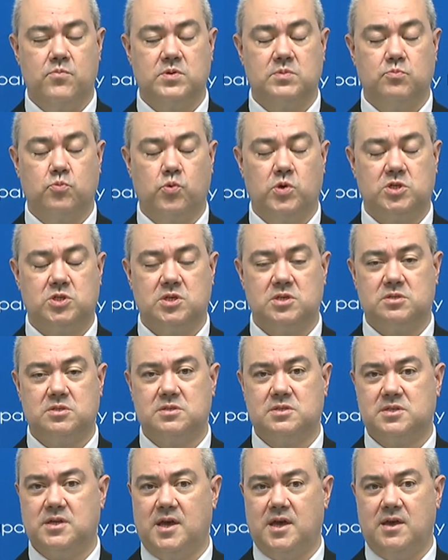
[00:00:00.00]
which is to
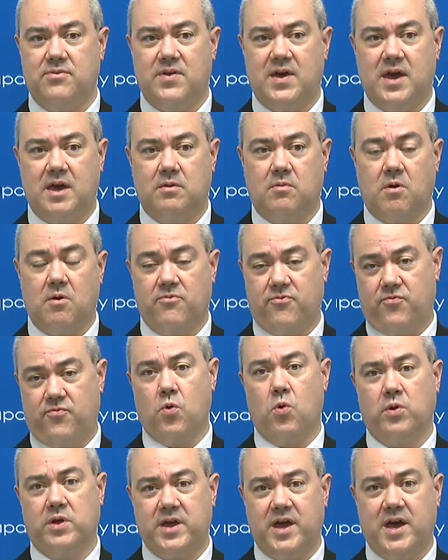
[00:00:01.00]
say that our
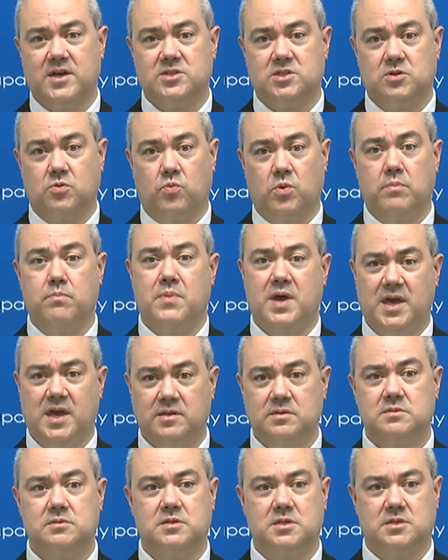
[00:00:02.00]
forecast
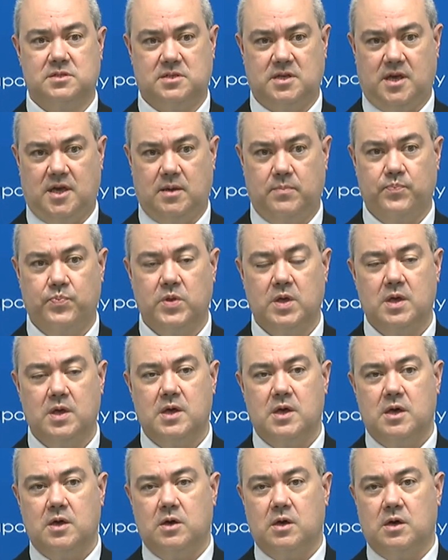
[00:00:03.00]
remains the same.
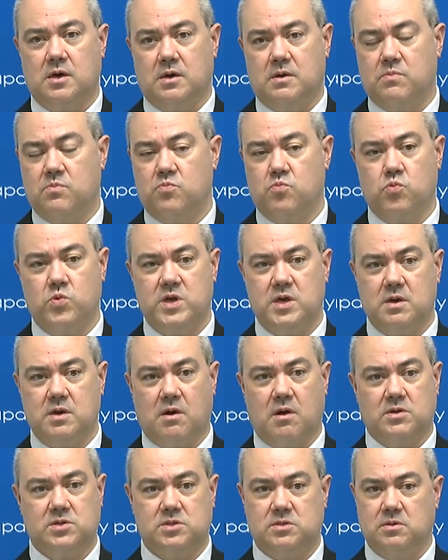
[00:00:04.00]
We
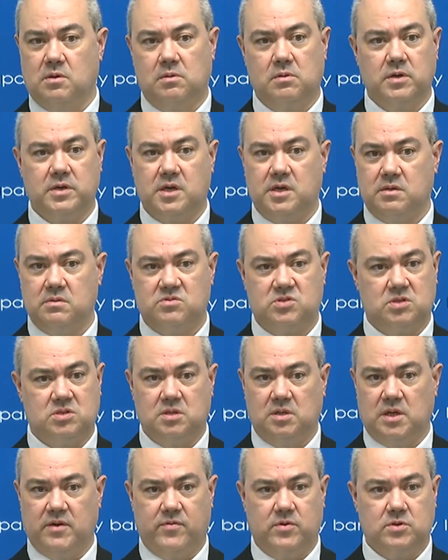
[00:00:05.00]
are still looking to
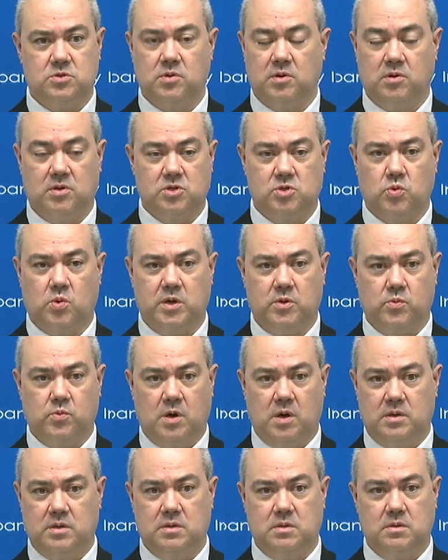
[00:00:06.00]
deliver
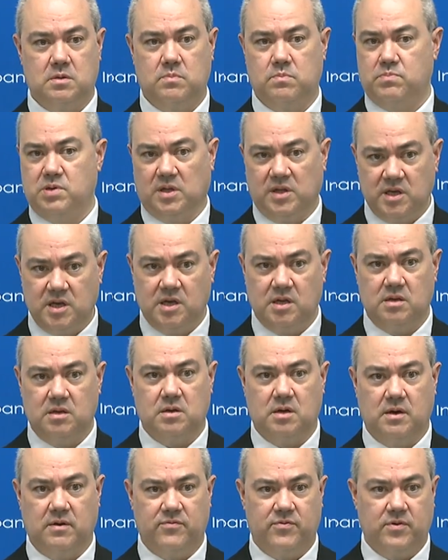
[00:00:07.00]
221 billion
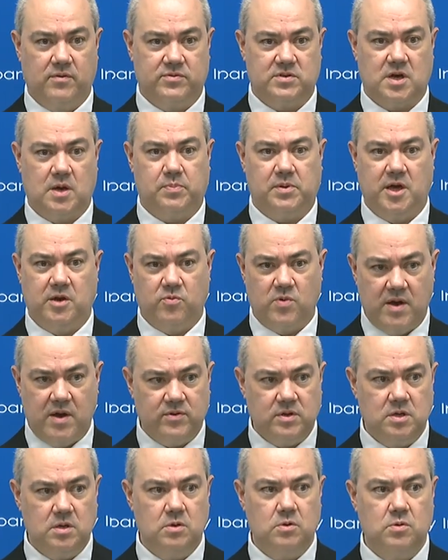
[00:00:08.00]
of top line
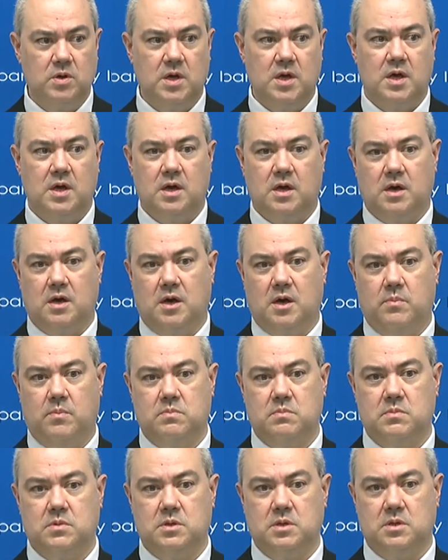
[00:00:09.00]
revenue,
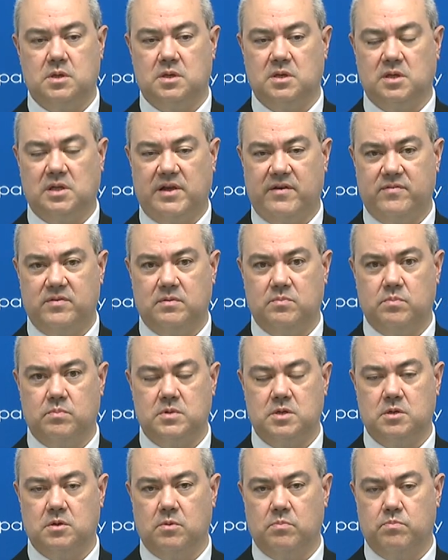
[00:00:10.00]
an
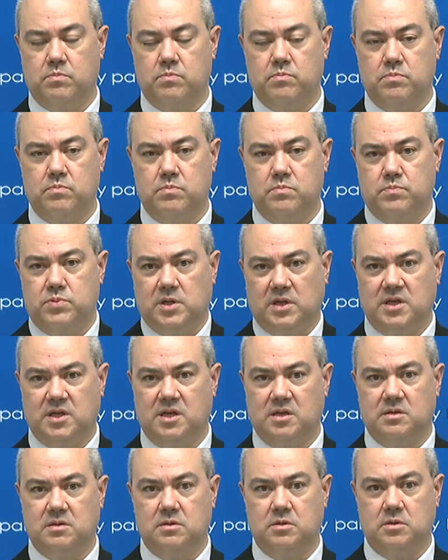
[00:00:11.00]

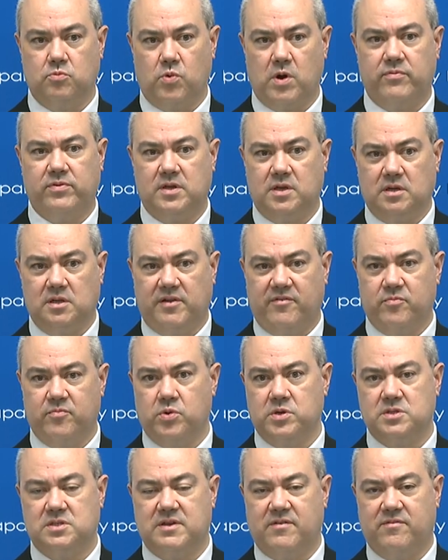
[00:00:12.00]

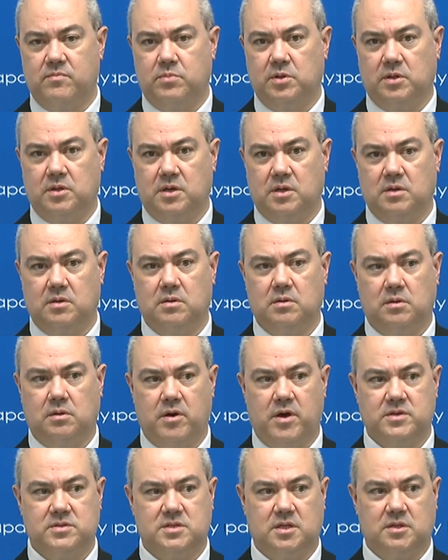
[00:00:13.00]
11.7 billion
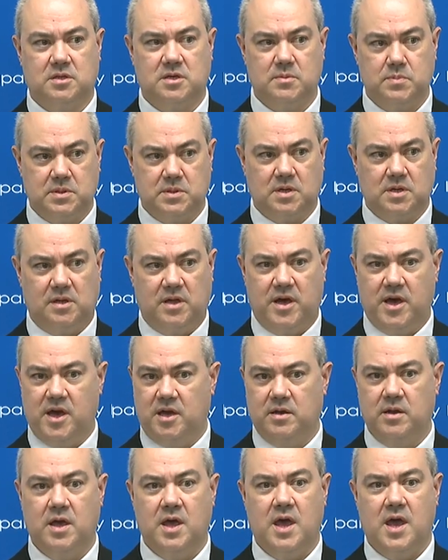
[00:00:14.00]
loss at the EBITDA line,